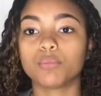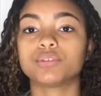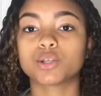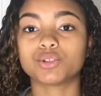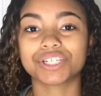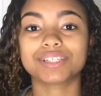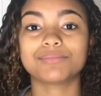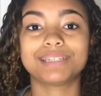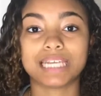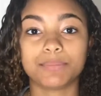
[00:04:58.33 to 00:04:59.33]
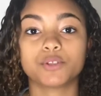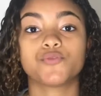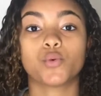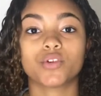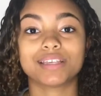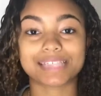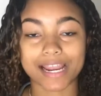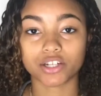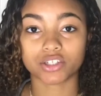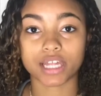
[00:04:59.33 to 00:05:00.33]
So just some tips for this
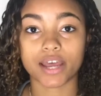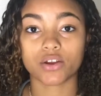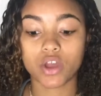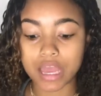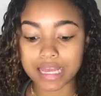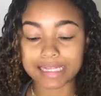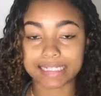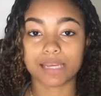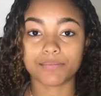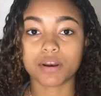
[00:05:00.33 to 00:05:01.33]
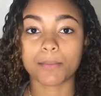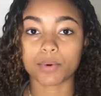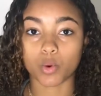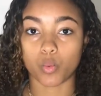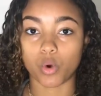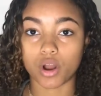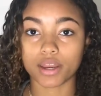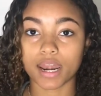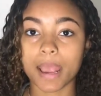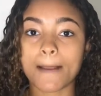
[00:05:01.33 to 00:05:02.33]
hairstyle. tip number
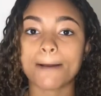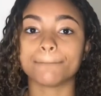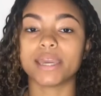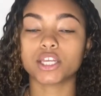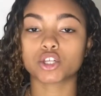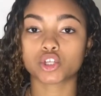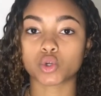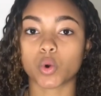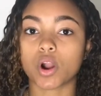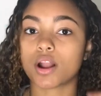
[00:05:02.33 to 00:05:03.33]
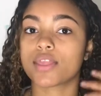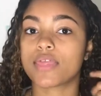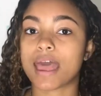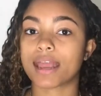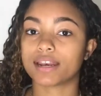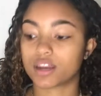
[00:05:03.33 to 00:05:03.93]
1, make sure that